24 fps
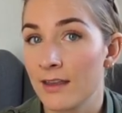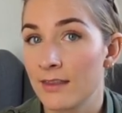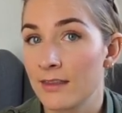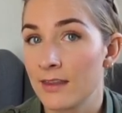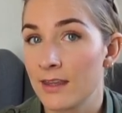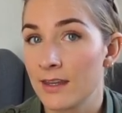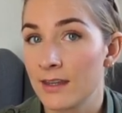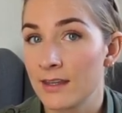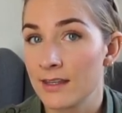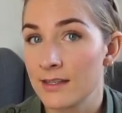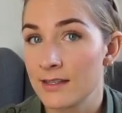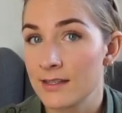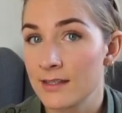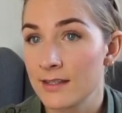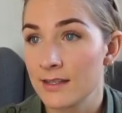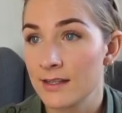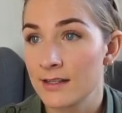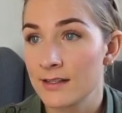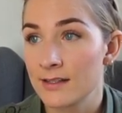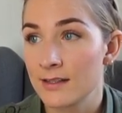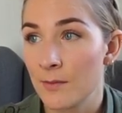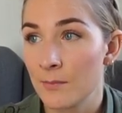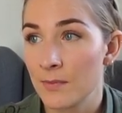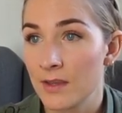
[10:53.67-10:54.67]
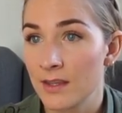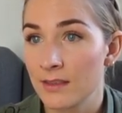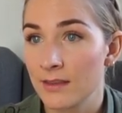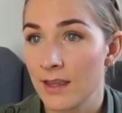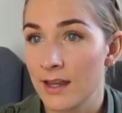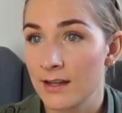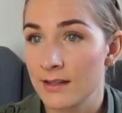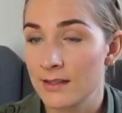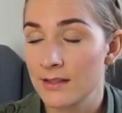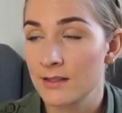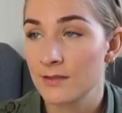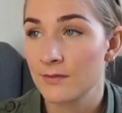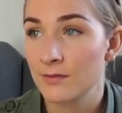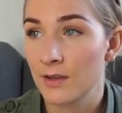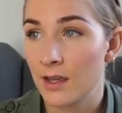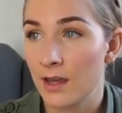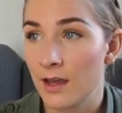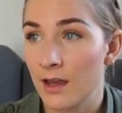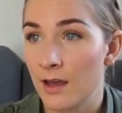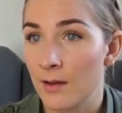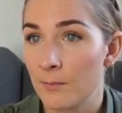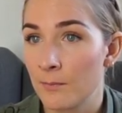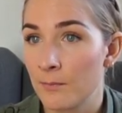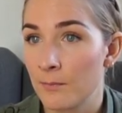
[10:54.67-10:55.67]
I think it's it's something that's
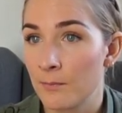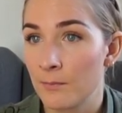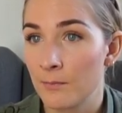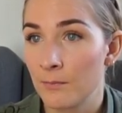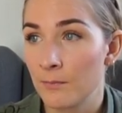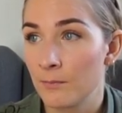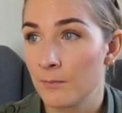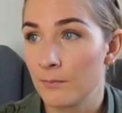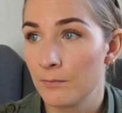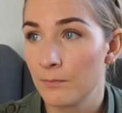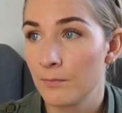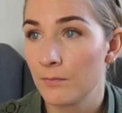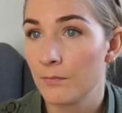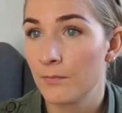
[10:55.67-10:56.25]
um,